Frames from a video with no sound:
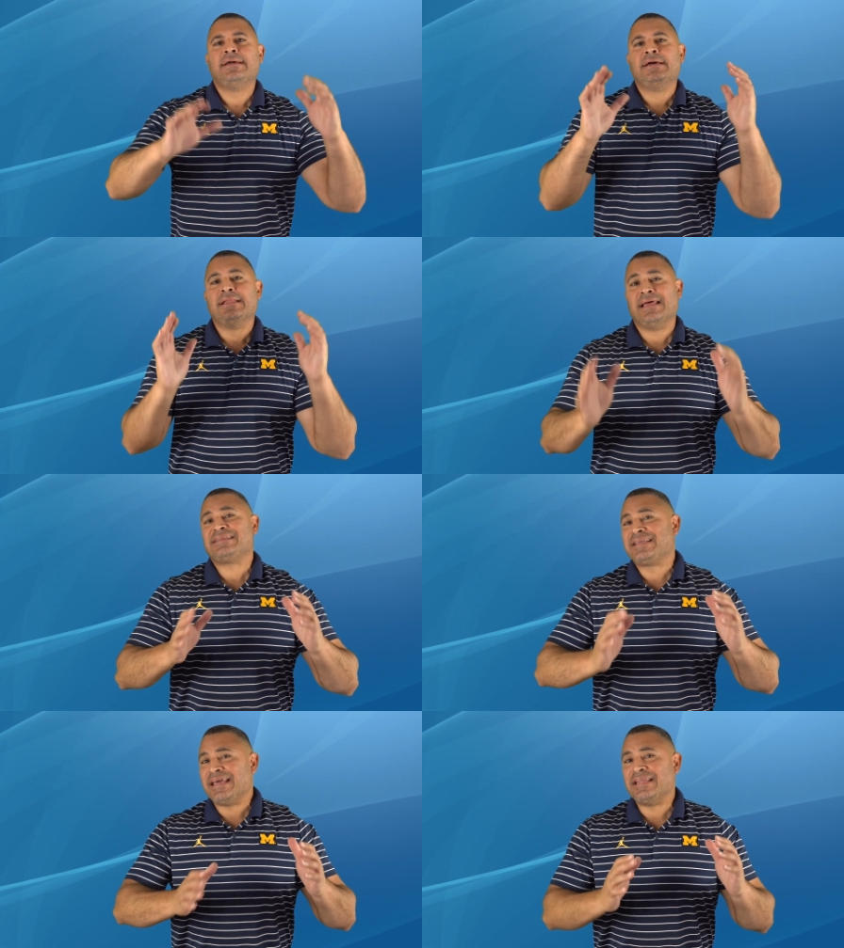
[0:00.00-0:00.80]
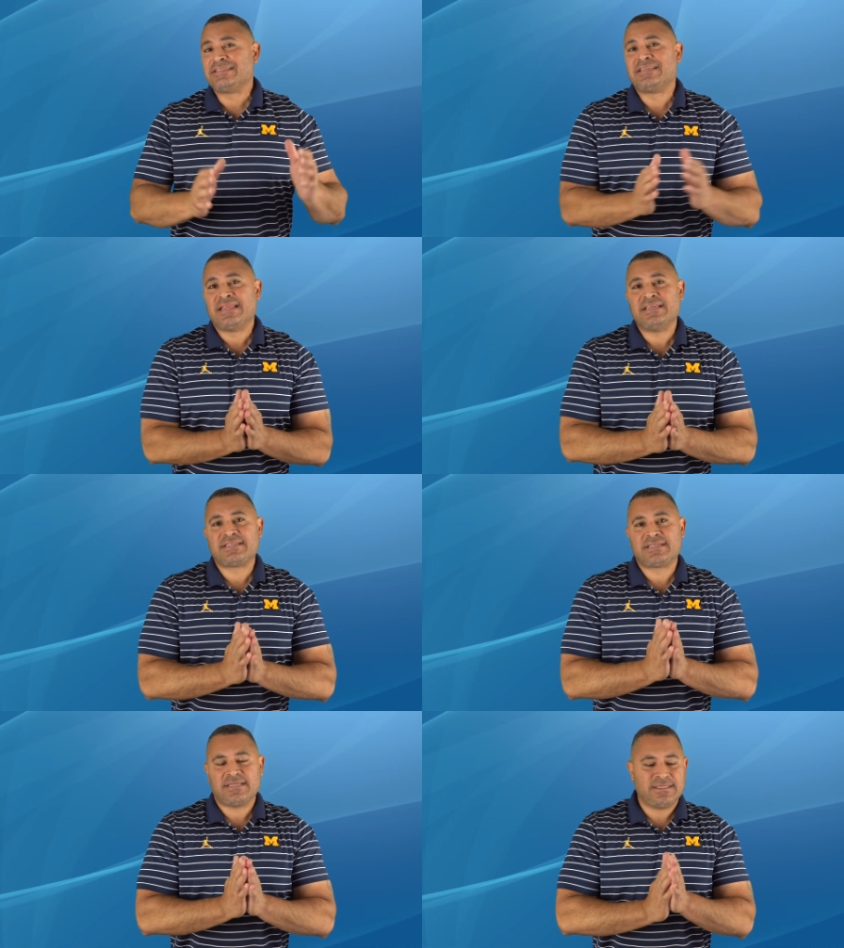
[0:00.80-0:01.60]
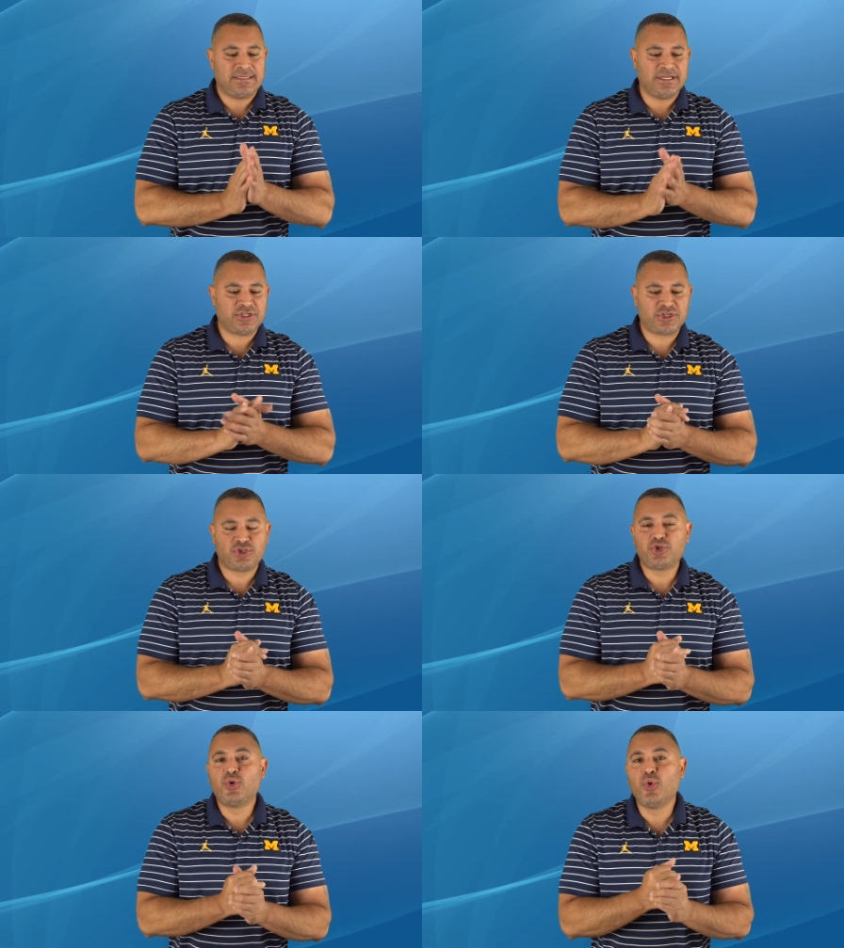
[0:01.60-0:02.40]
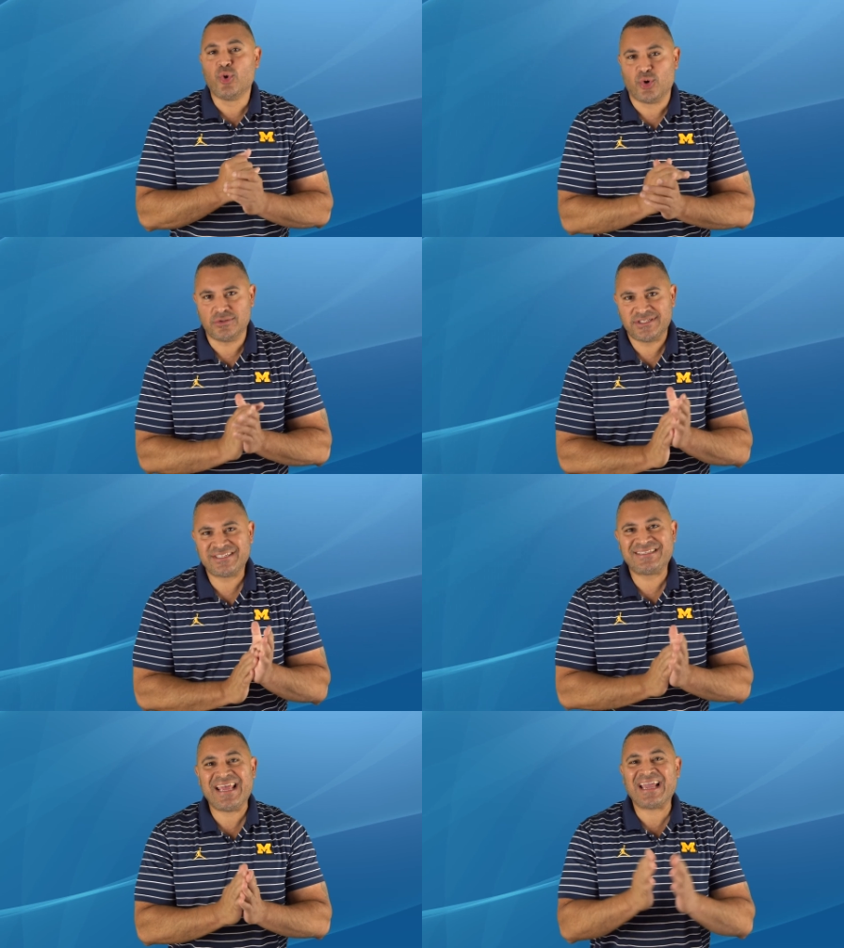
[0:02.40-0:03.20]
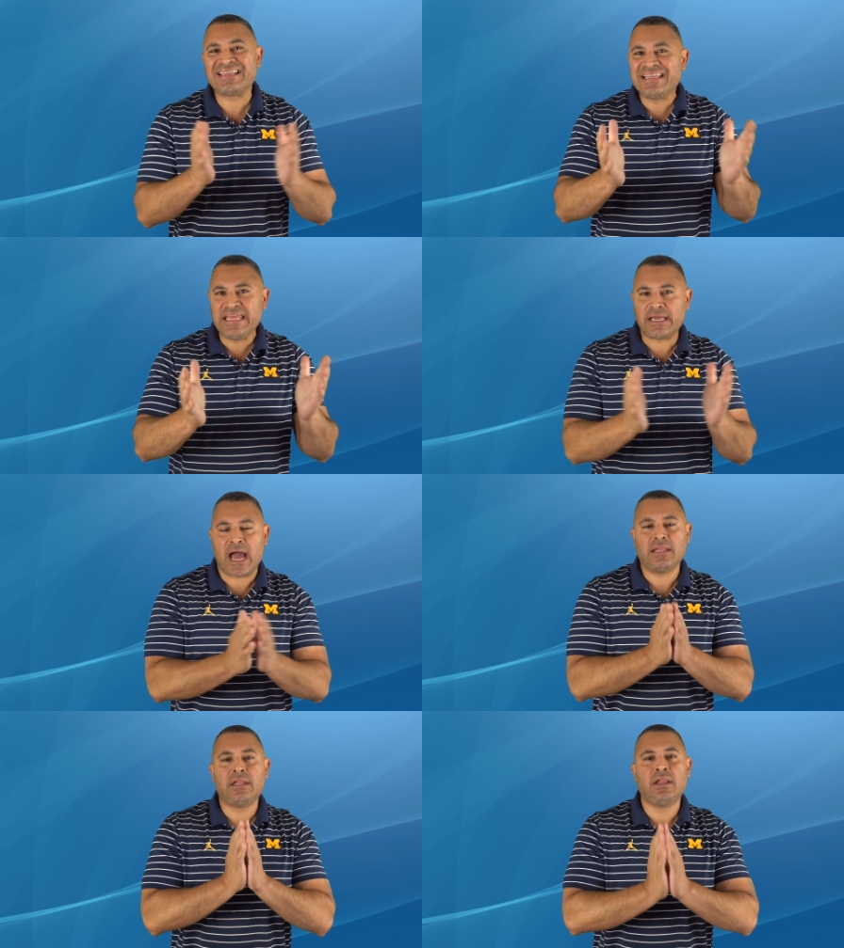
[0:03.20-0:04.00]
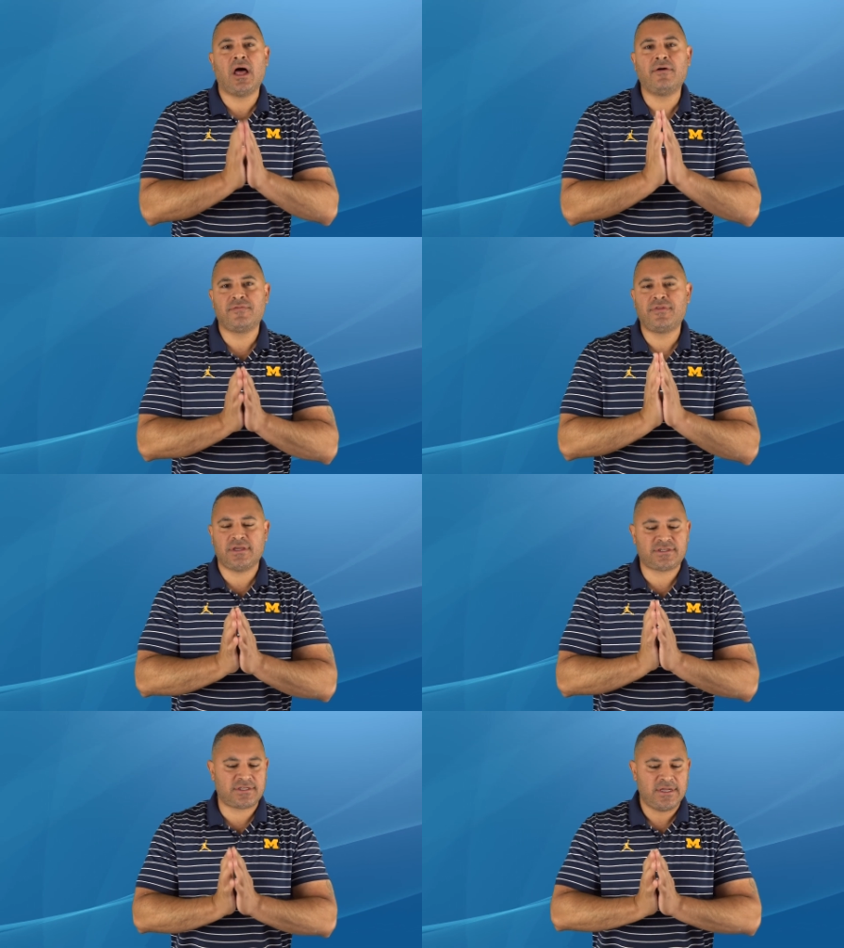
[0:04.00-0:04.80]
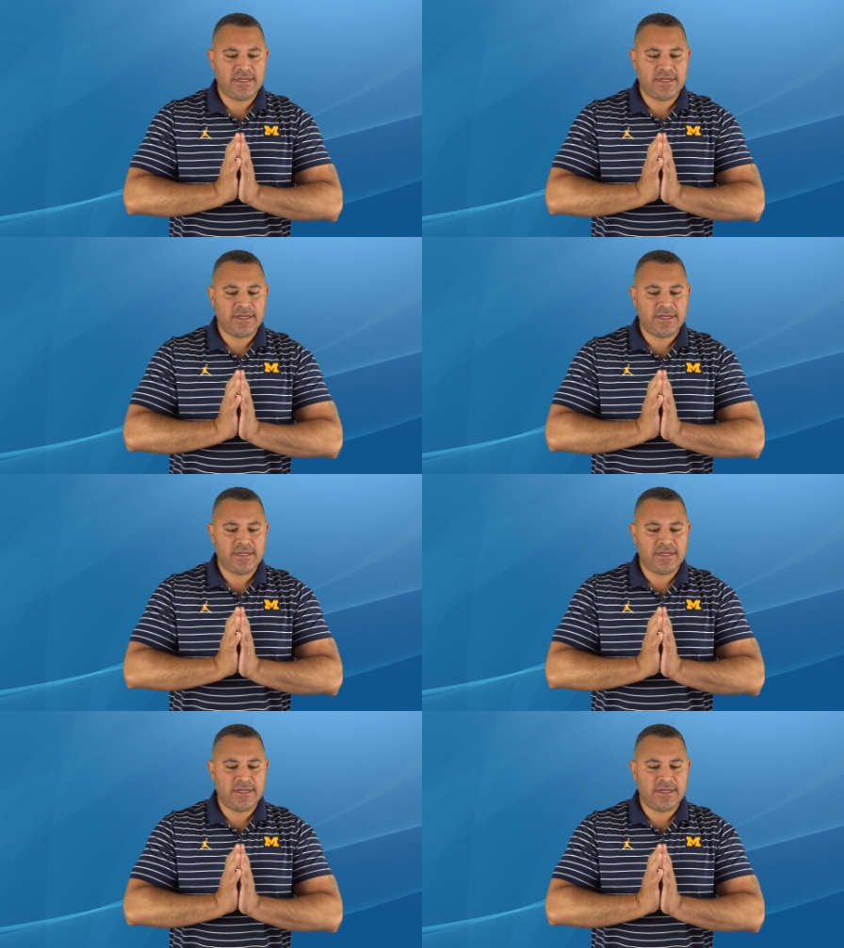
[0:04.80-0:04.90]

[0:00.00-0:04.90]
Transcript: let's get into this tool, this technique. I love this